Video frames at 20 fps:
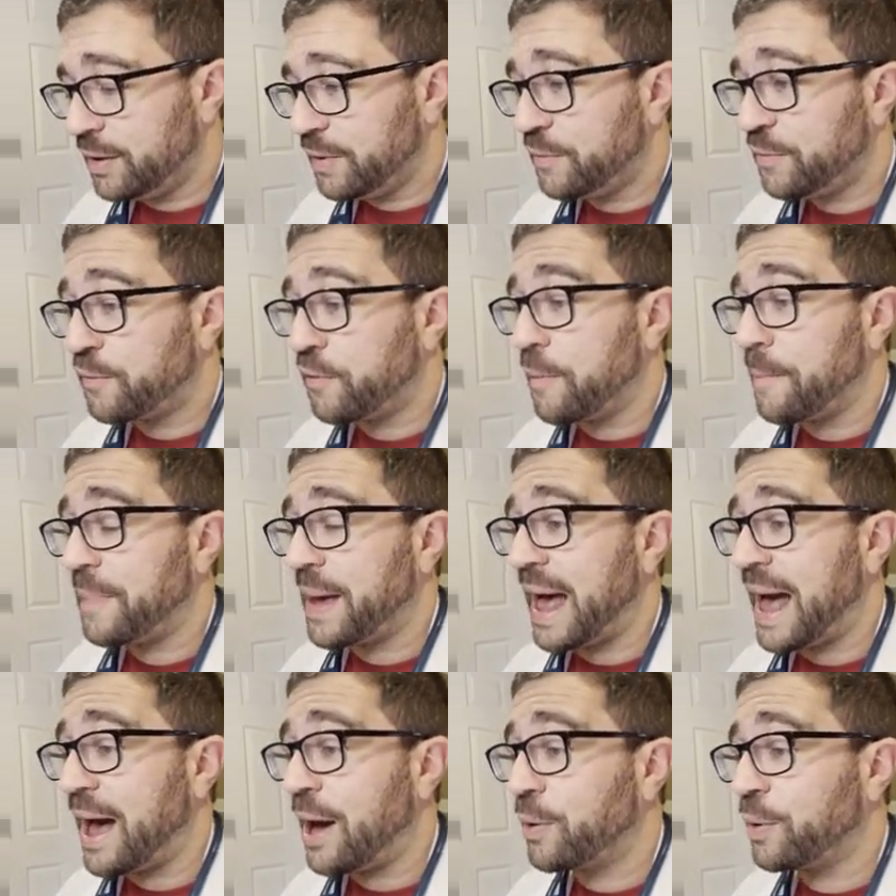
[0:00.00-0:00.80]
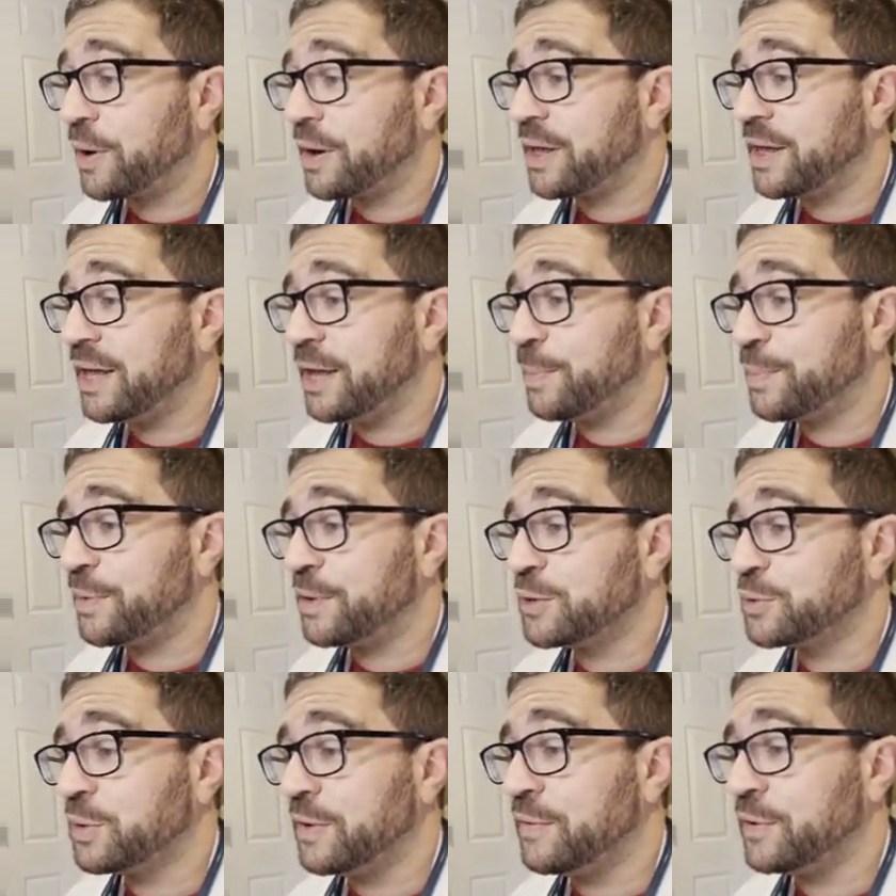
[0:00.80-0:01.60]
from Power Keepers.
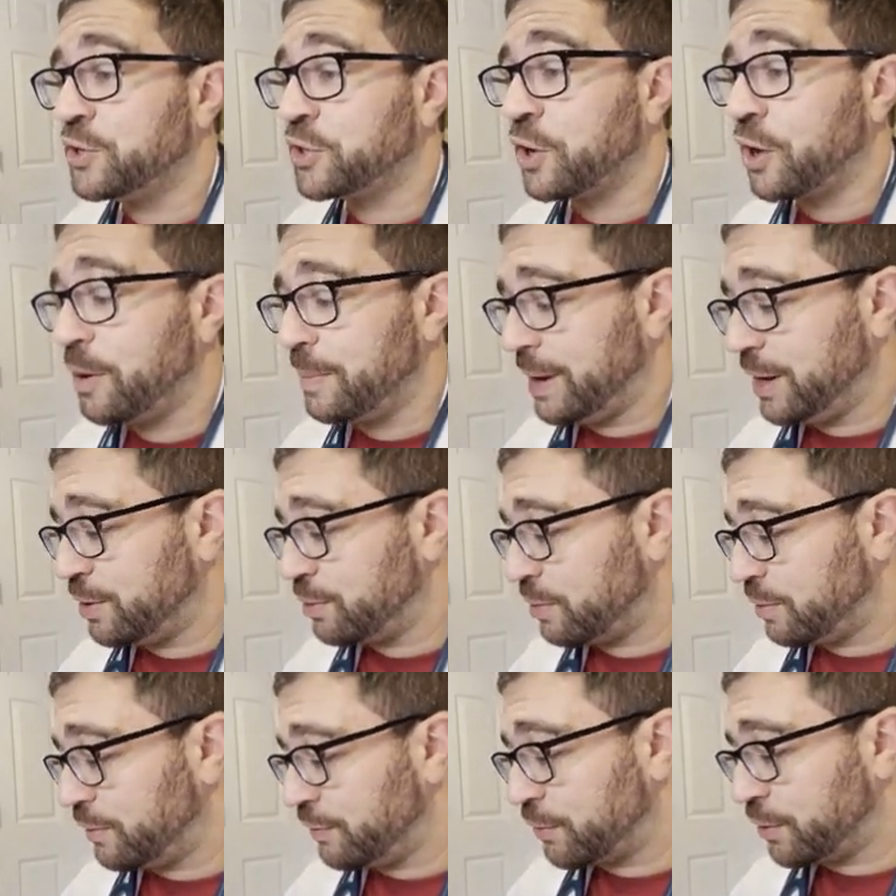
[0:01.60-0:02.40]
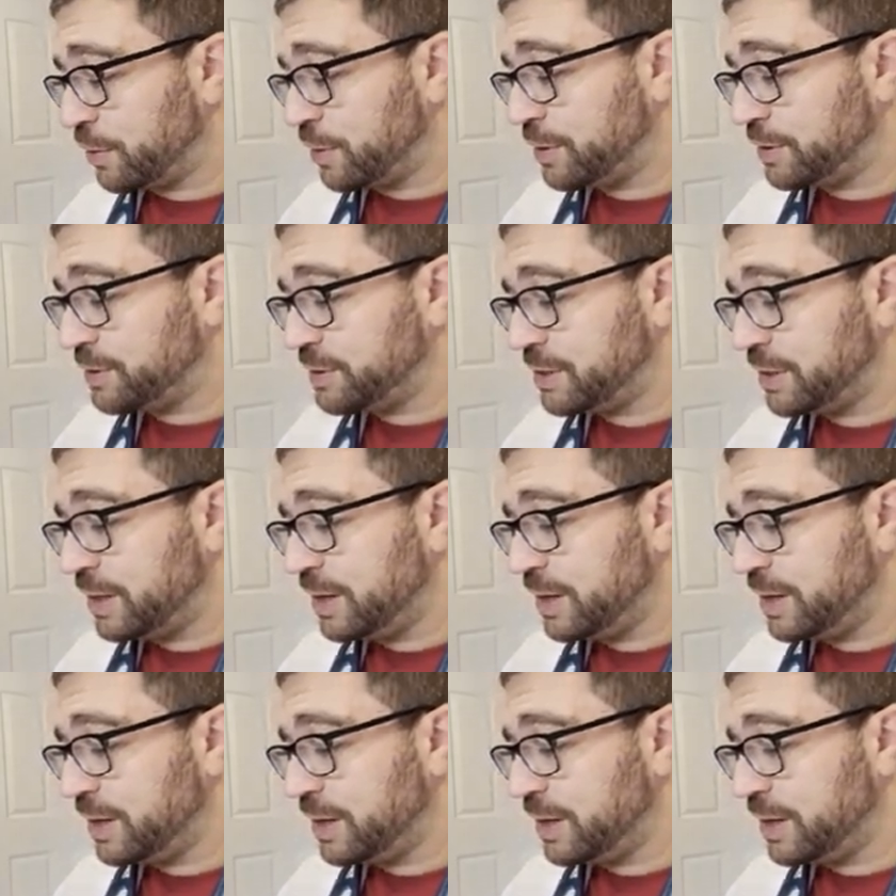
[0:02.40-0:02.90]
We have a Charmander reverse.